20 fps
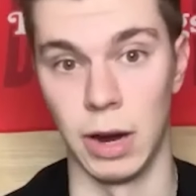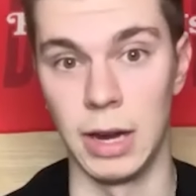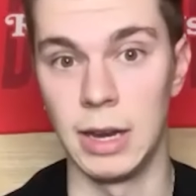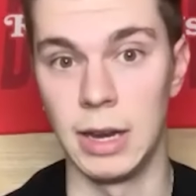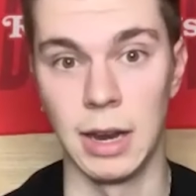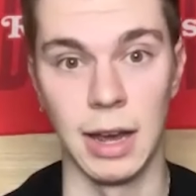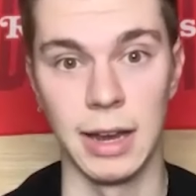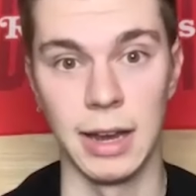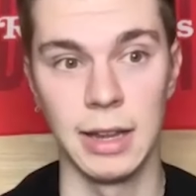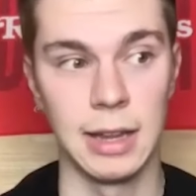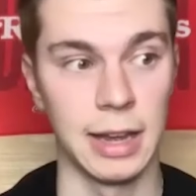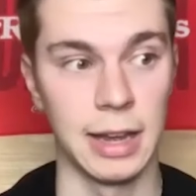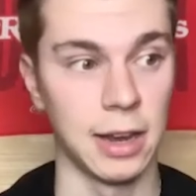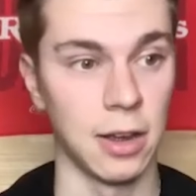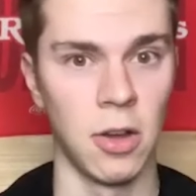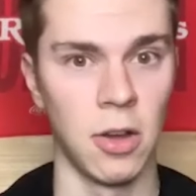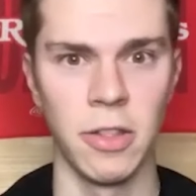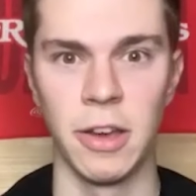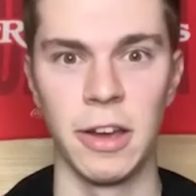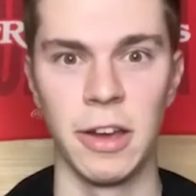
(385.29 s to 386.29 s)
great night. Like,
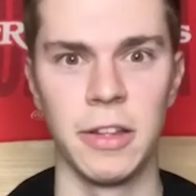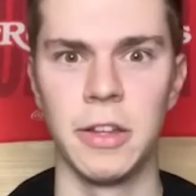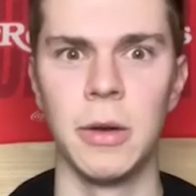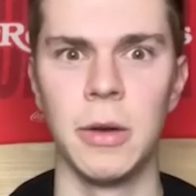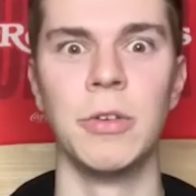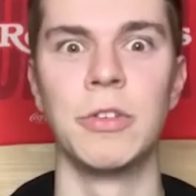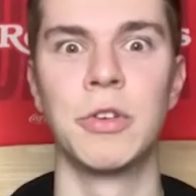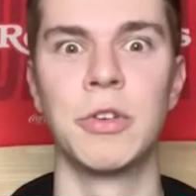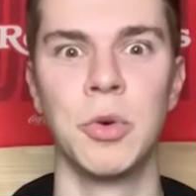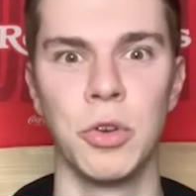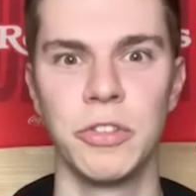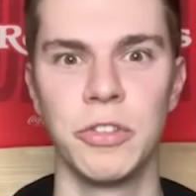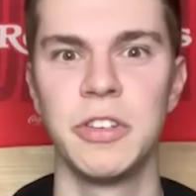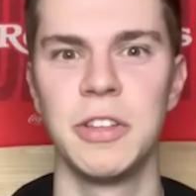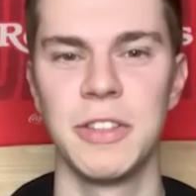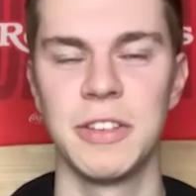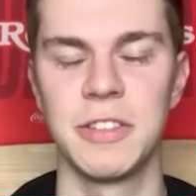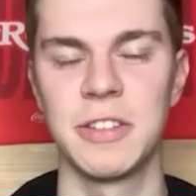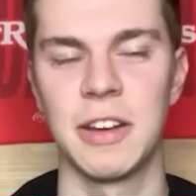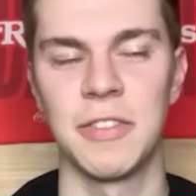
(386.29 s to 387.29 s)
all that, it was cool
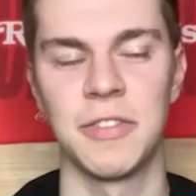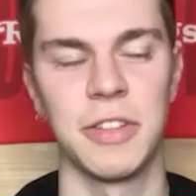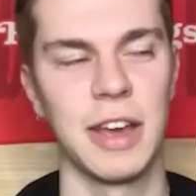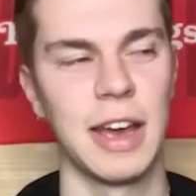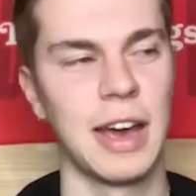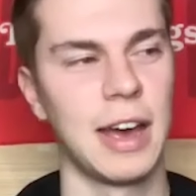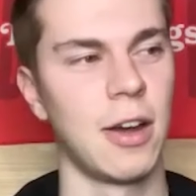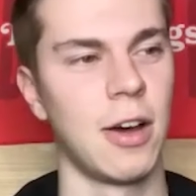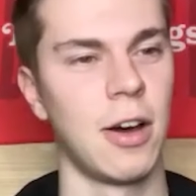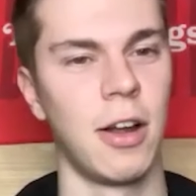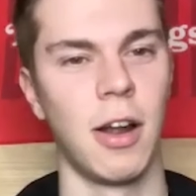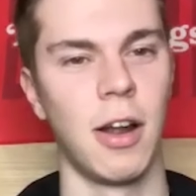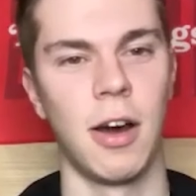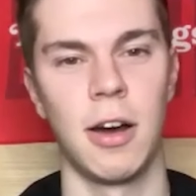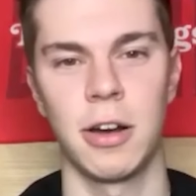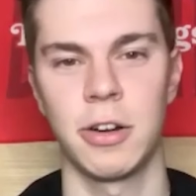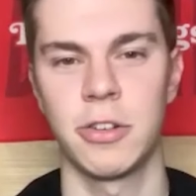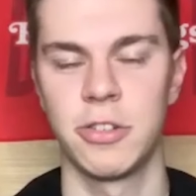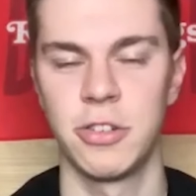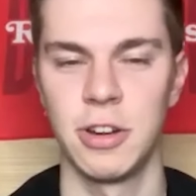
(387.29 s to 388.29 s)
seeing the stuff they had on
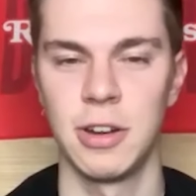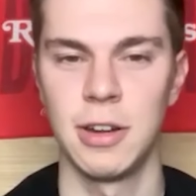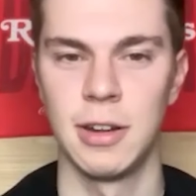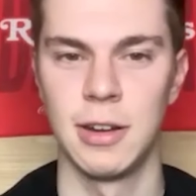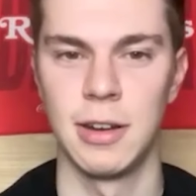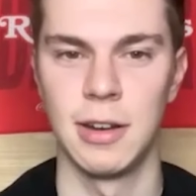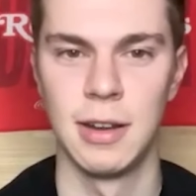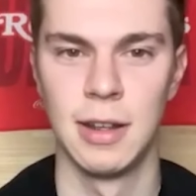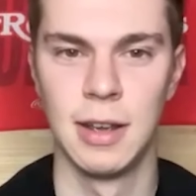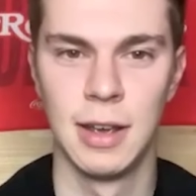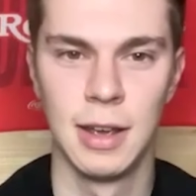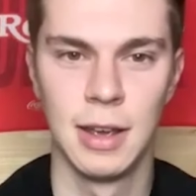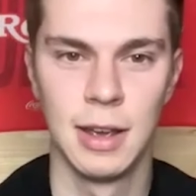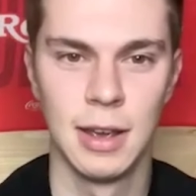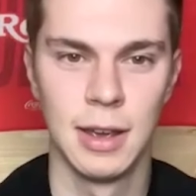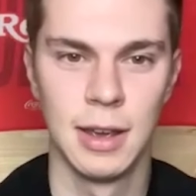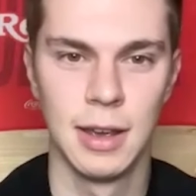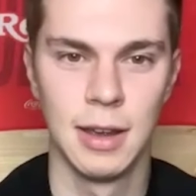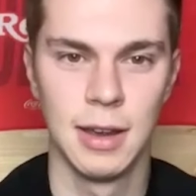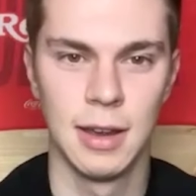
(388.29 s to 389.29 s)
auction, and
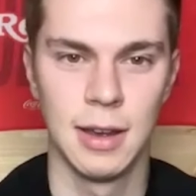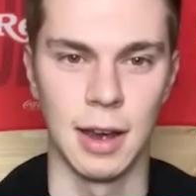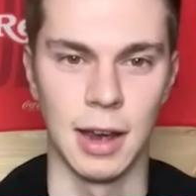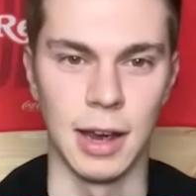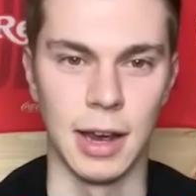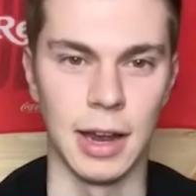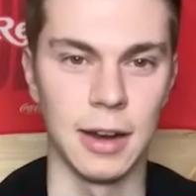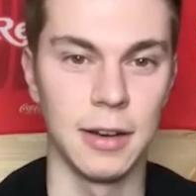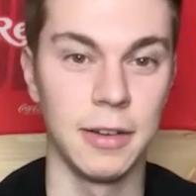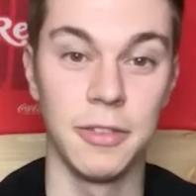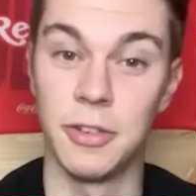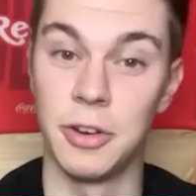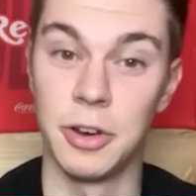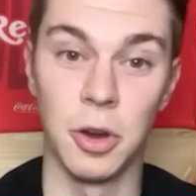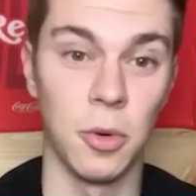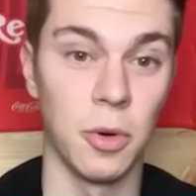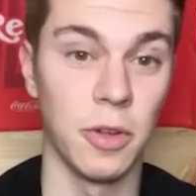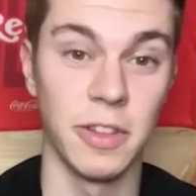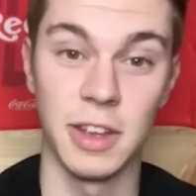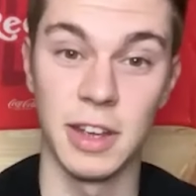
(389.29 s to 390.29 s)
I don't even
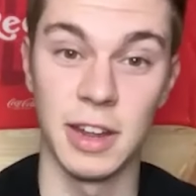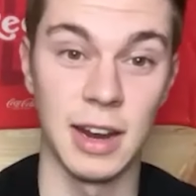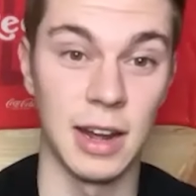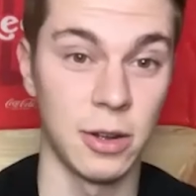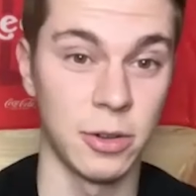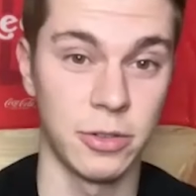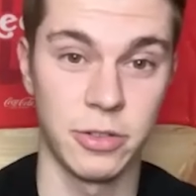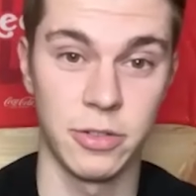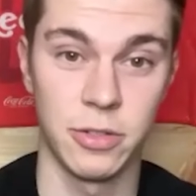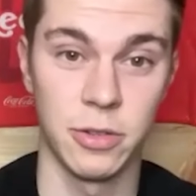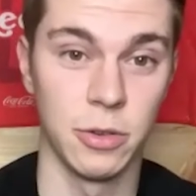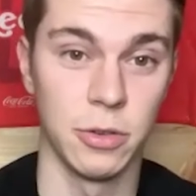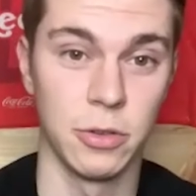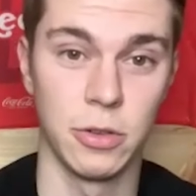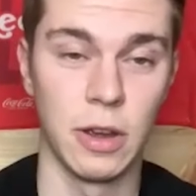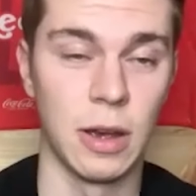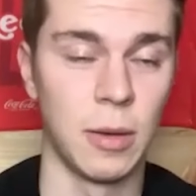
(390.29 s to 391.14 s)
know when they announced those.